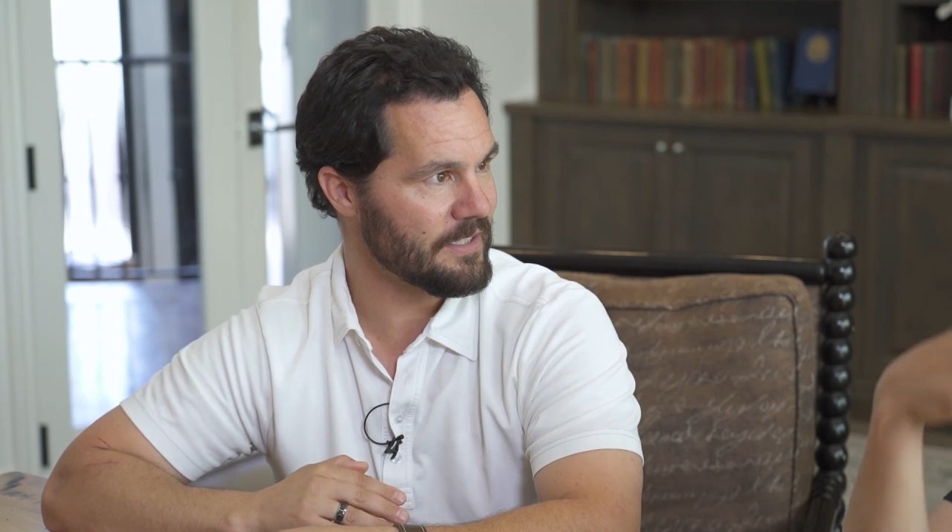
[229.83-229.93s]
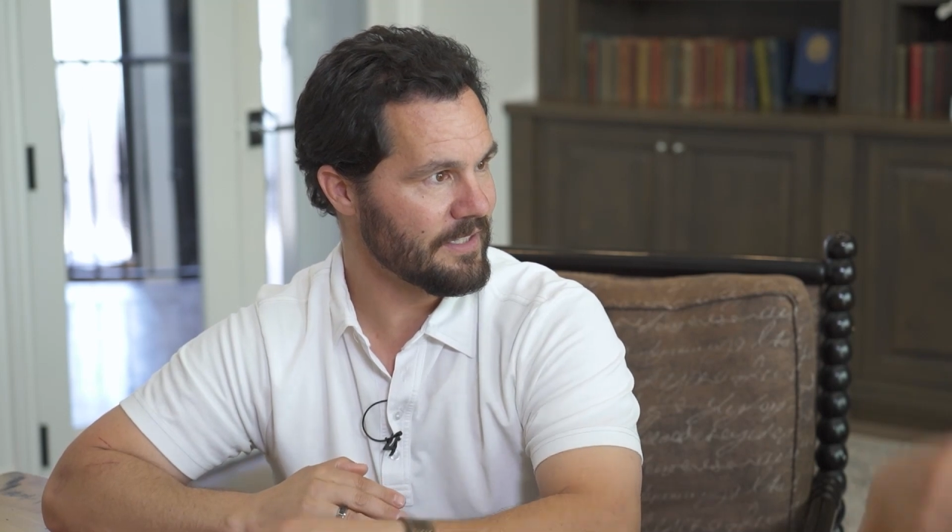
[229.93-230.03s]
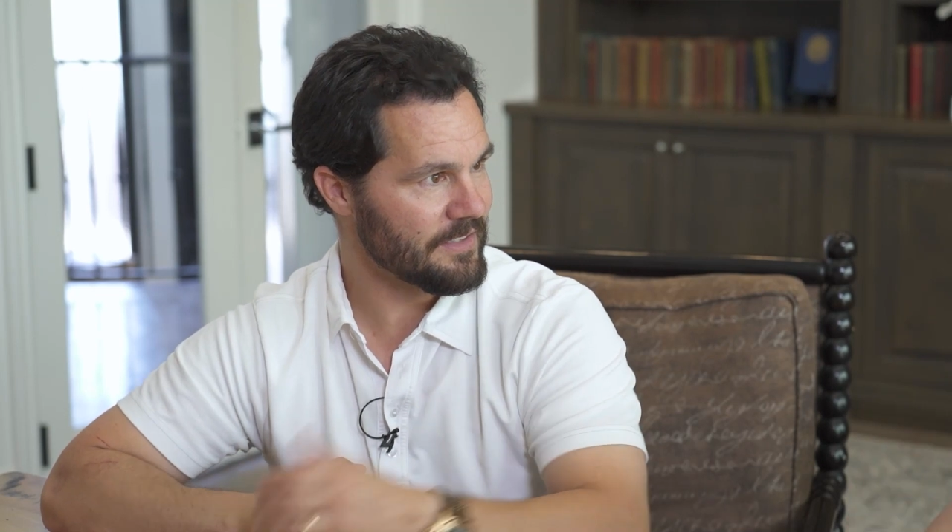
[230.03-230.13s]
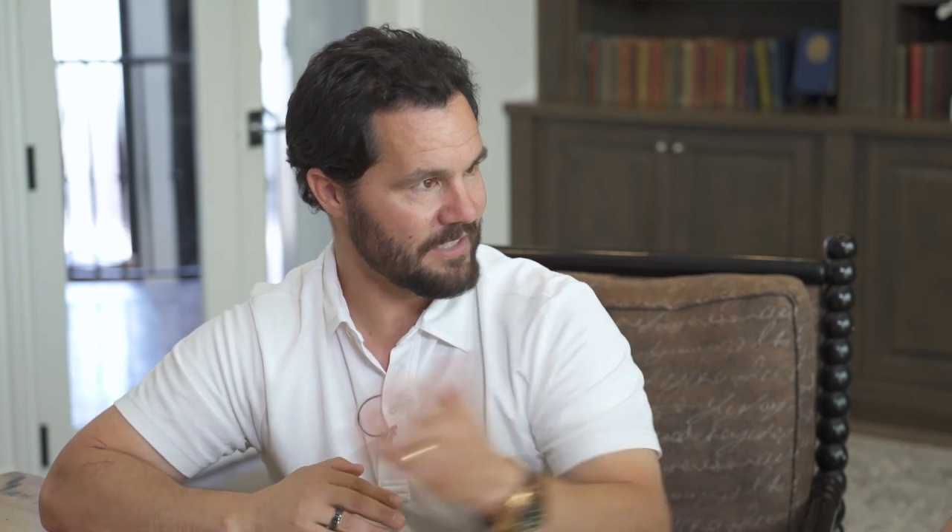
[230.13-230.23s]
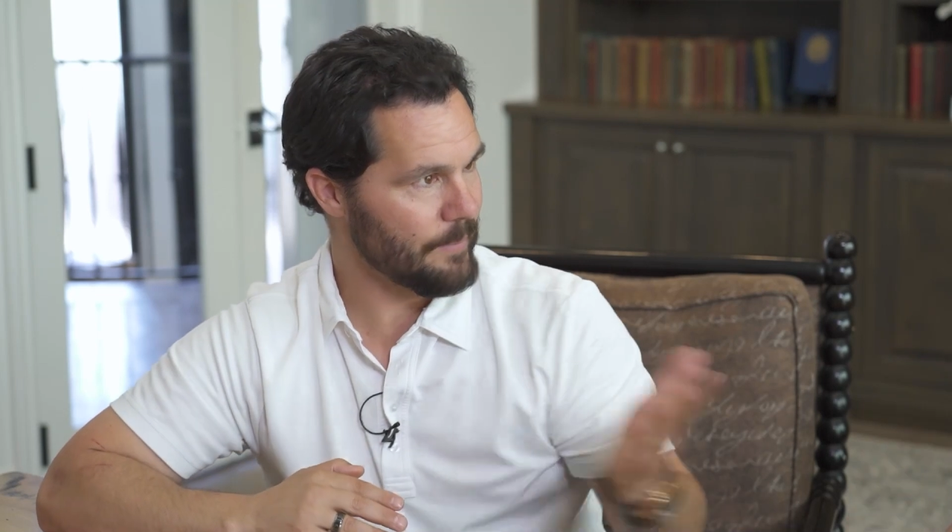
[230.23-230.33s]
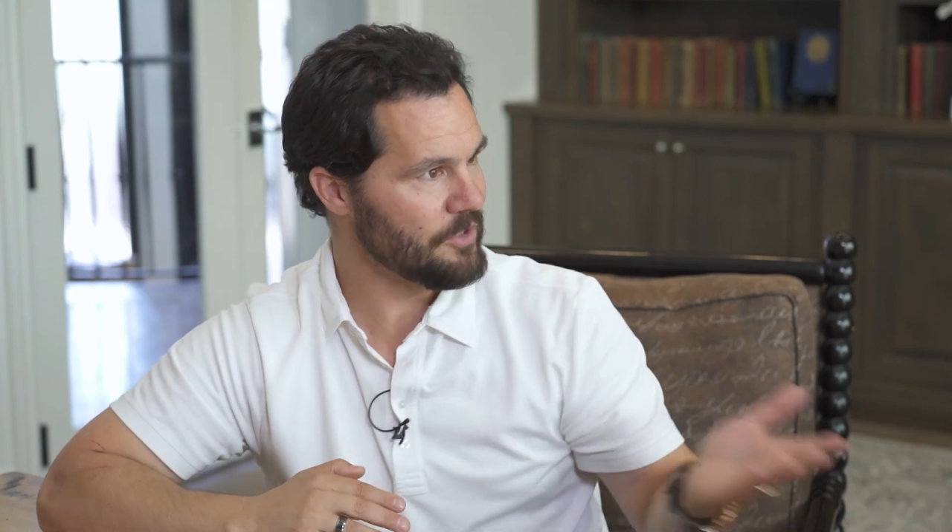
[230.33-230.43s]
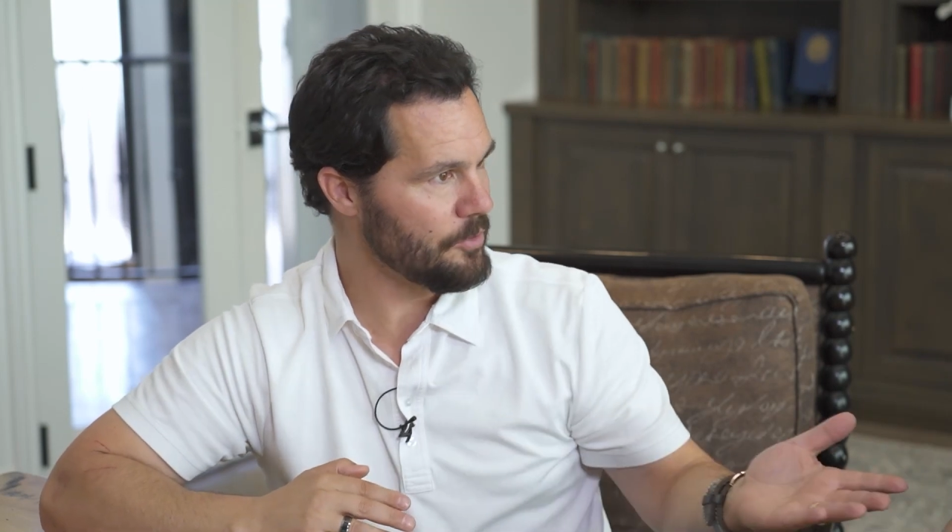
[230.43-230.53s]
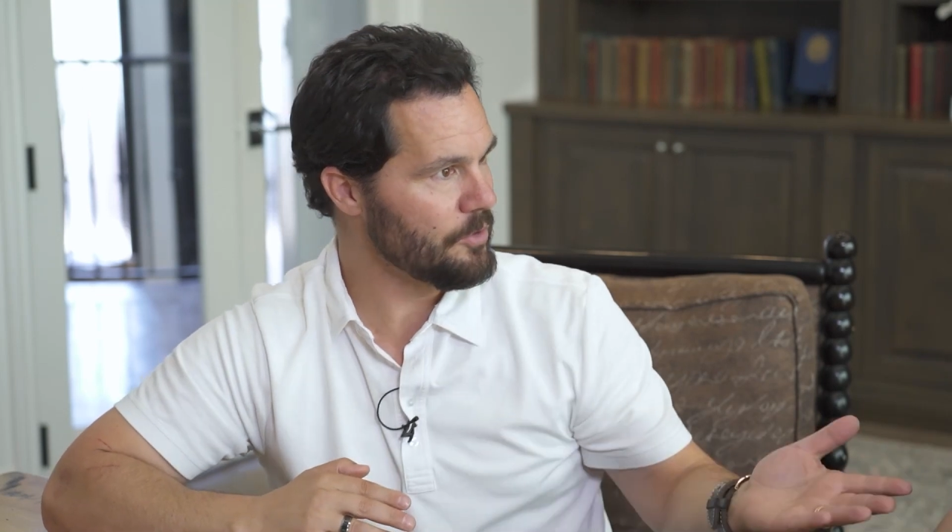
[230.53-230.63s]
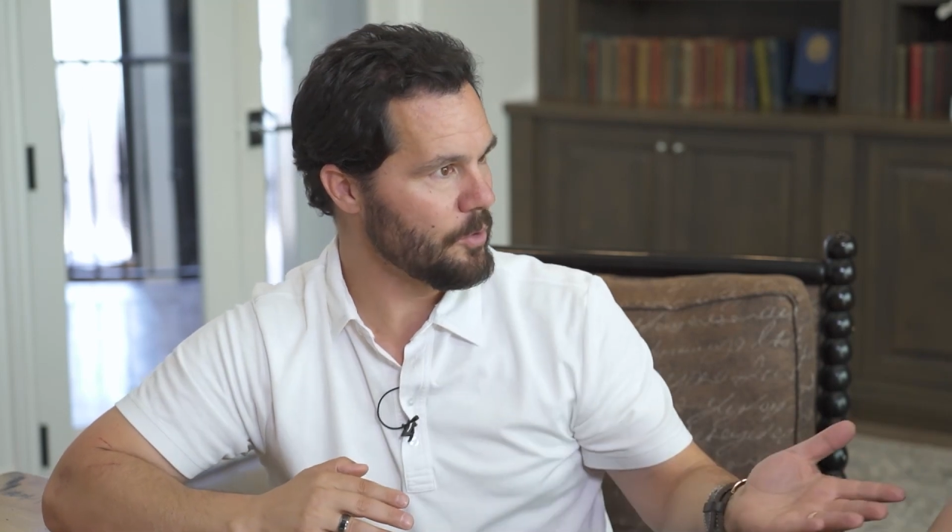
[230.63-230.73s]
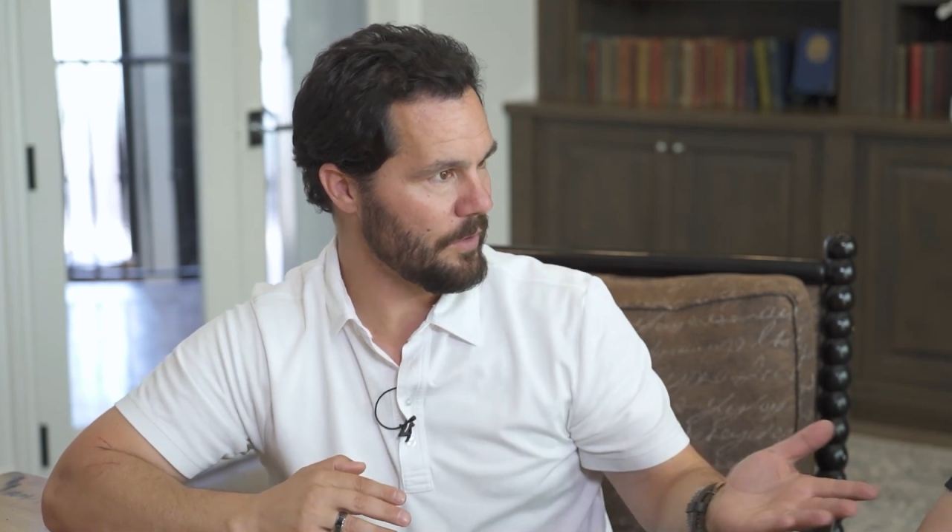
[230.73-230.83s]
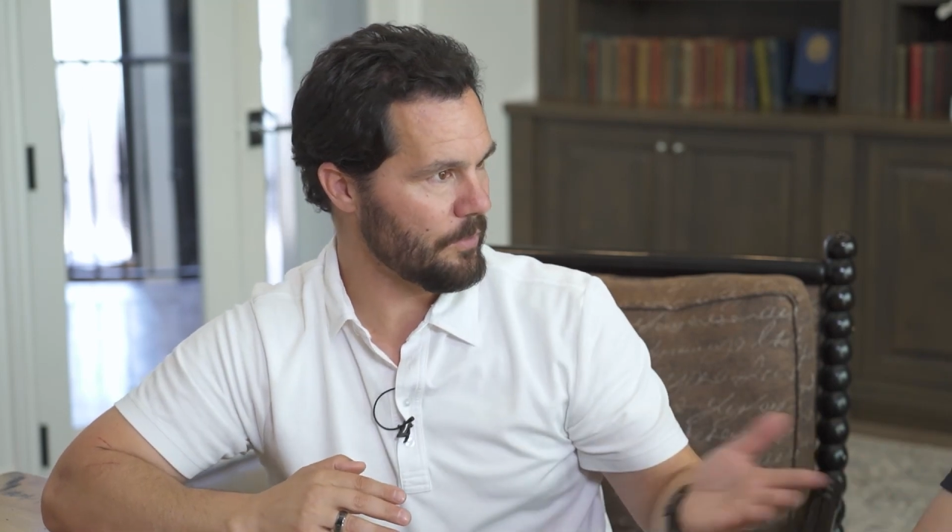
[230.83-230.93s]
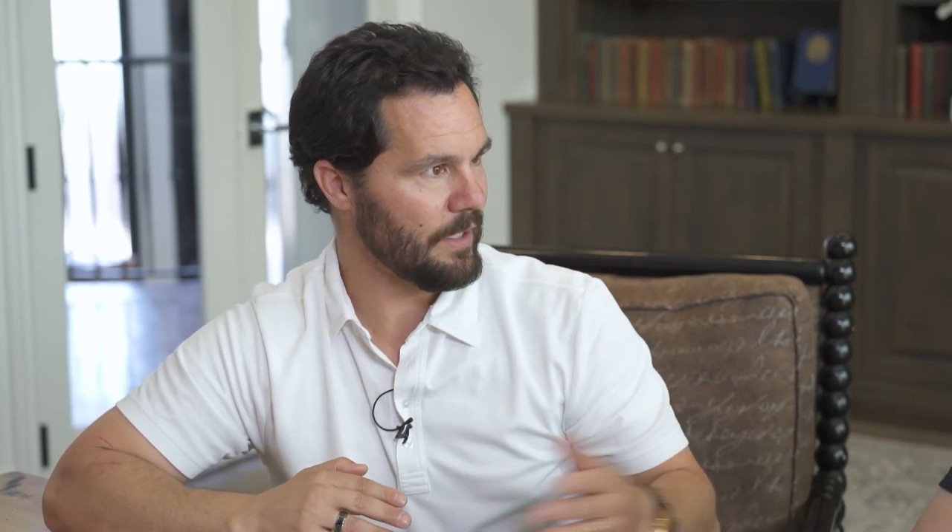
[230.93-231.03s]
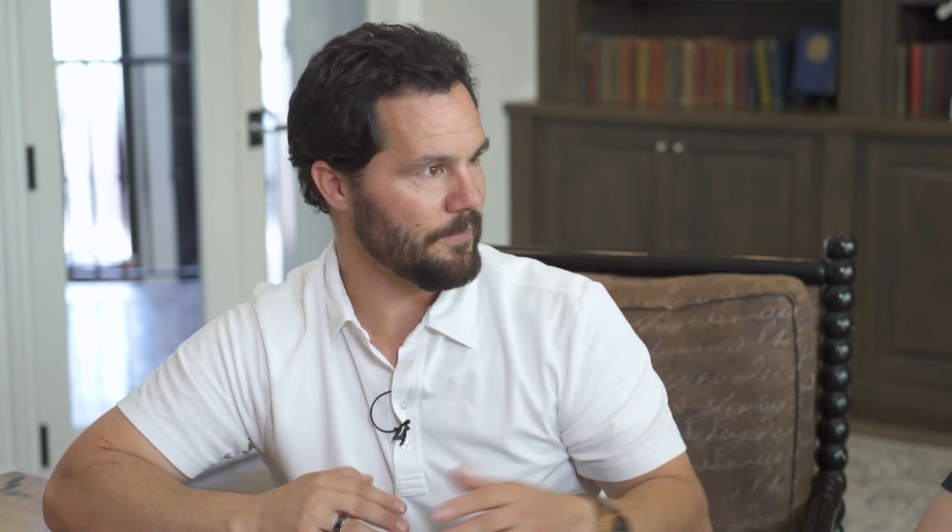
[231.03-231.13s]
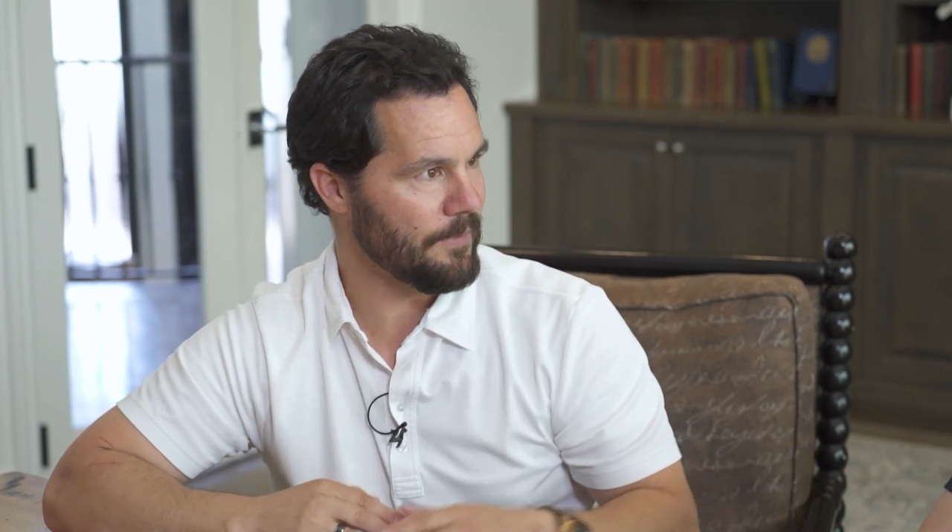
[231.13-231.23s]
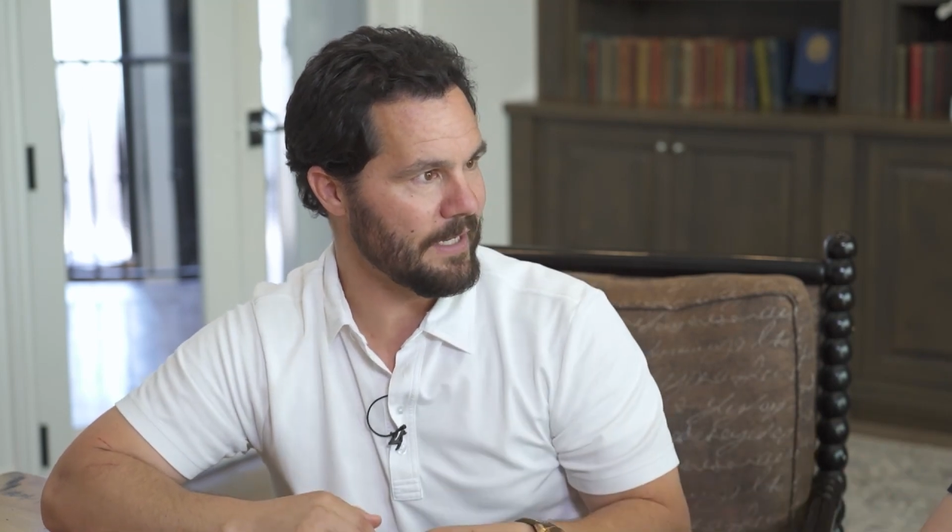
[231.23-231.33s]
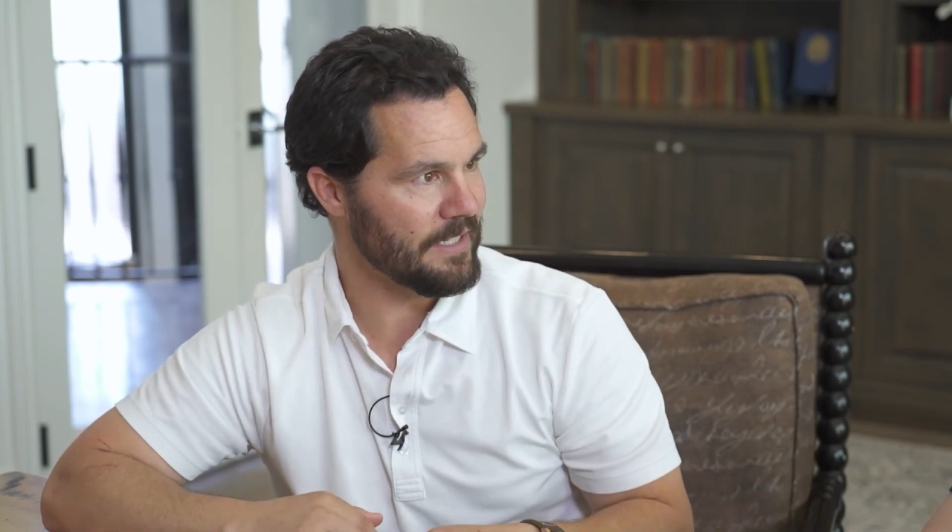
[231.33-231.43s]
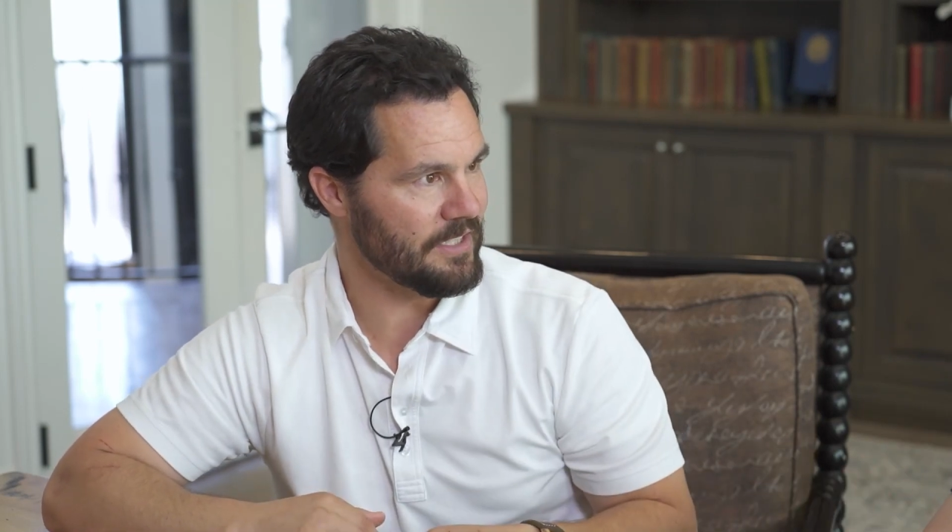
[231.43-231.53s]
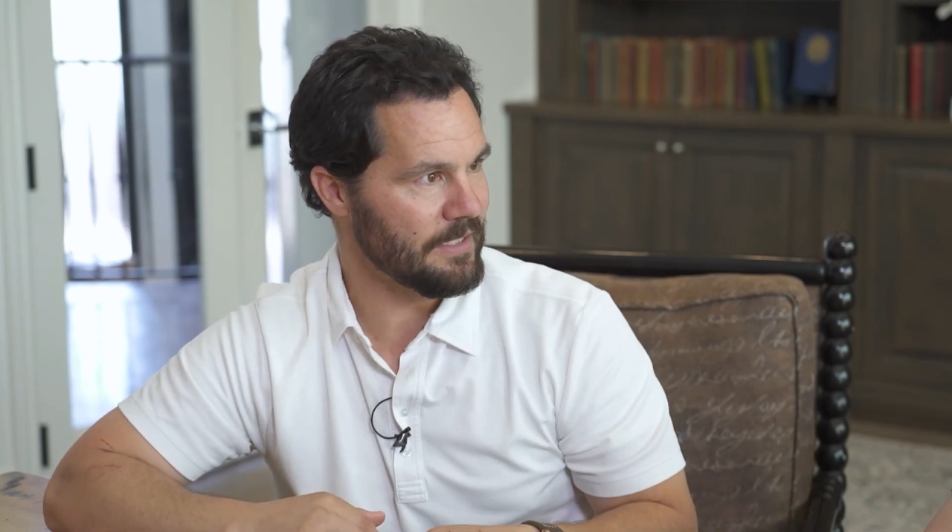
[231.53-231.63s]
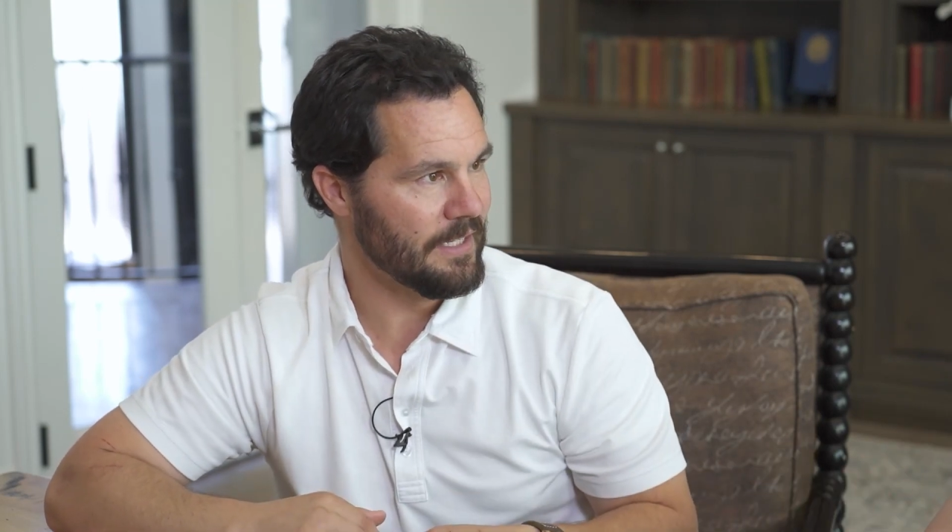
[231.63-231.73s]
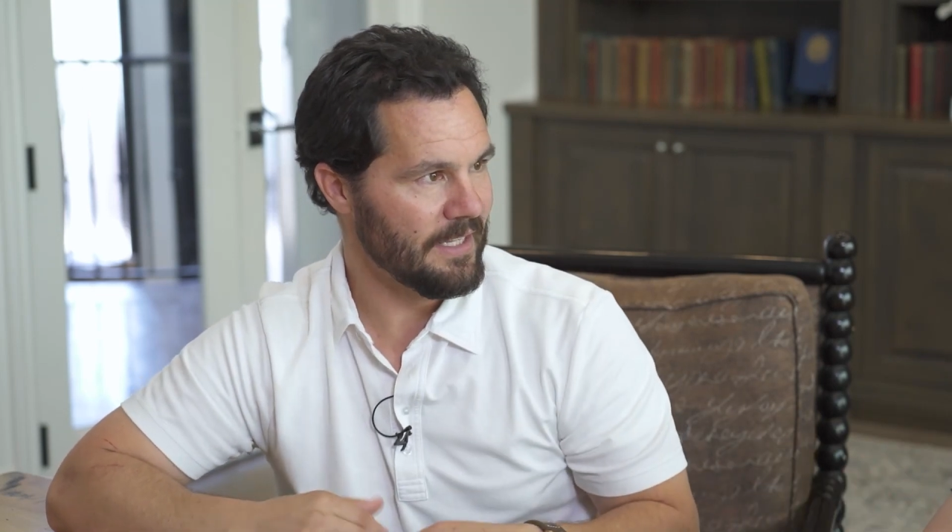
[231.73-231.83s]
Yeah. Same as you do with creative
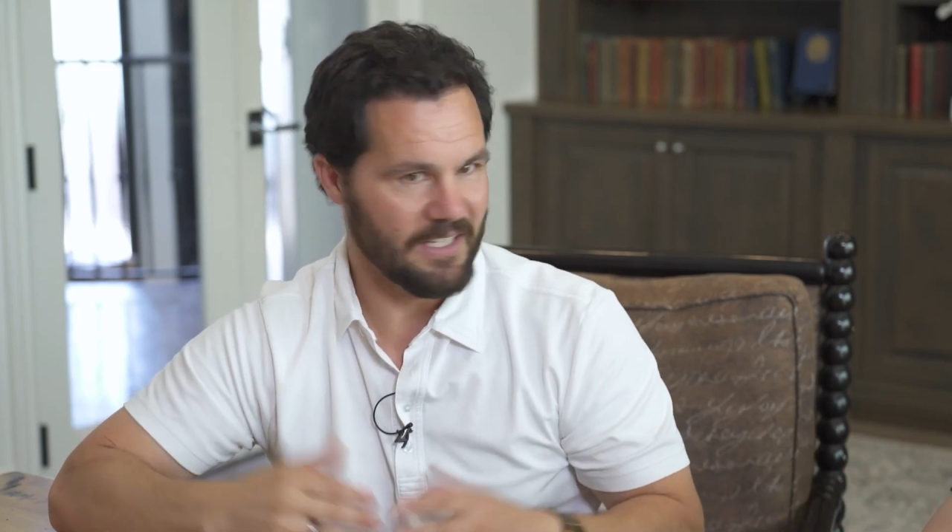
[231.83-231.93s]
financing.